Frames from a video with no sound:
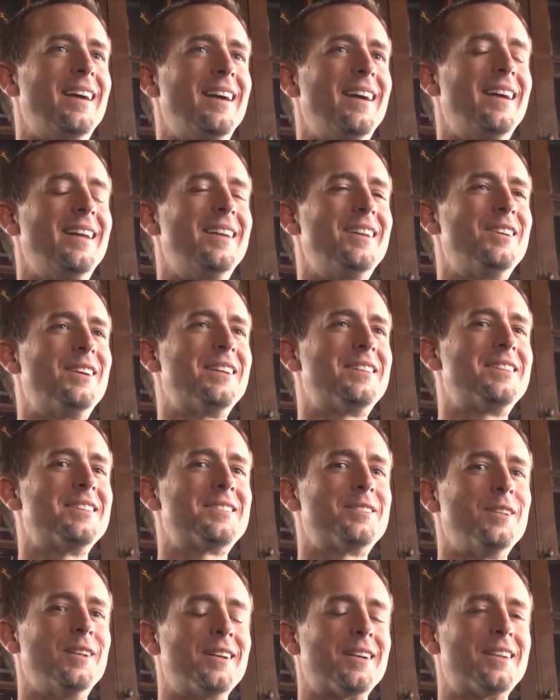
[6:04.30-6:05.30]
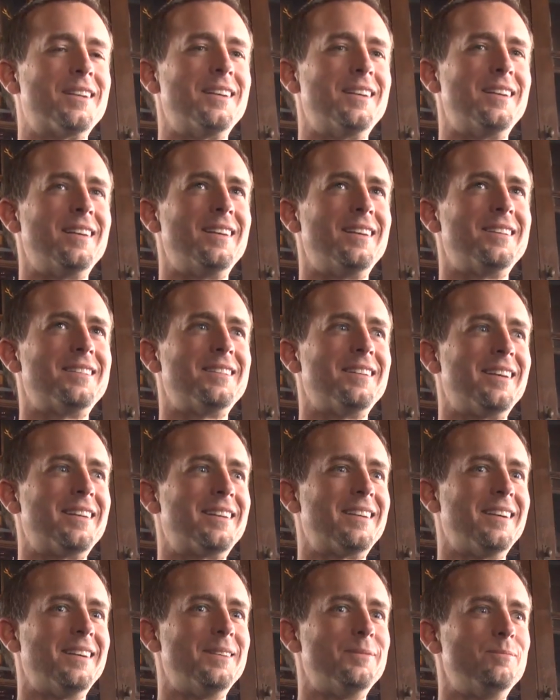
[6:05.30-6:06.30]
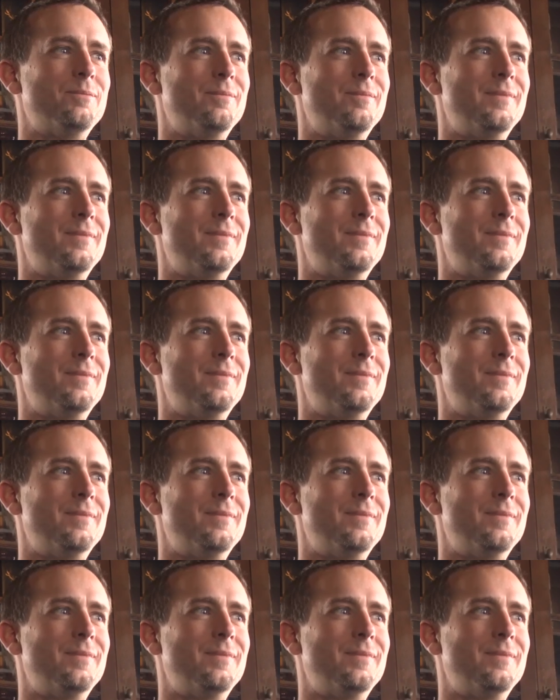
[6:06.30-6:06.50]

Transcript: And you get this look. It's like,